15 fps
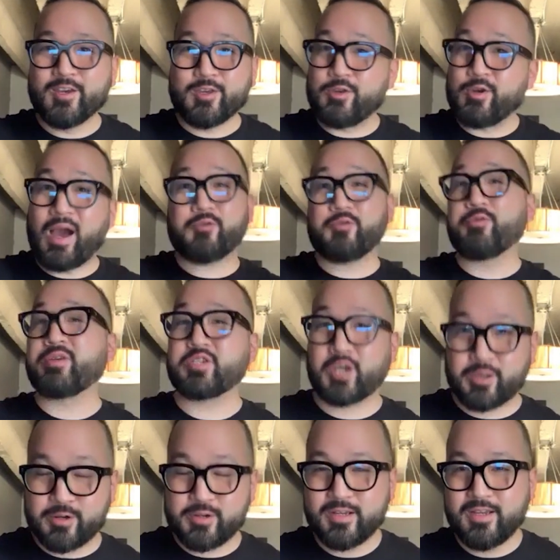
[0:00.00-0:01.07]
You outgrew each
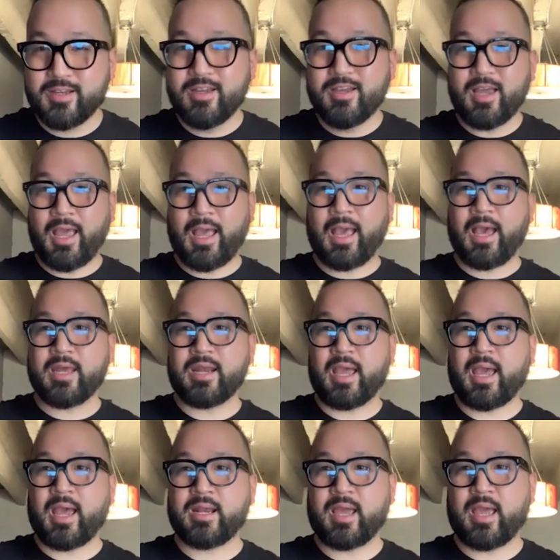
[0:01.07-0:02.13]
other, and
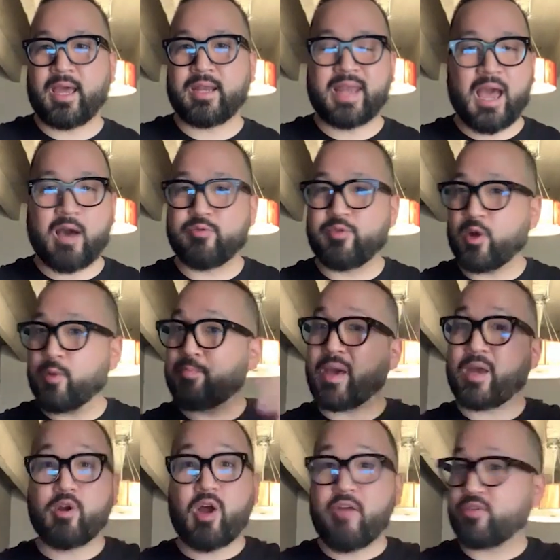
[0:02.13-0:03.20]
and and now they're
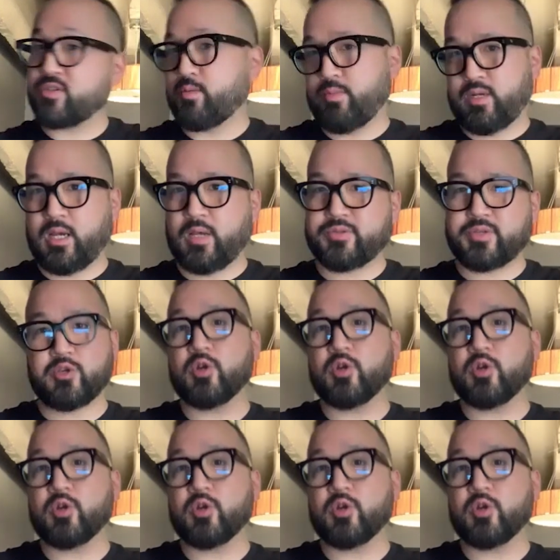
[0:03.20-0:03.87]
better off with someone else, and you're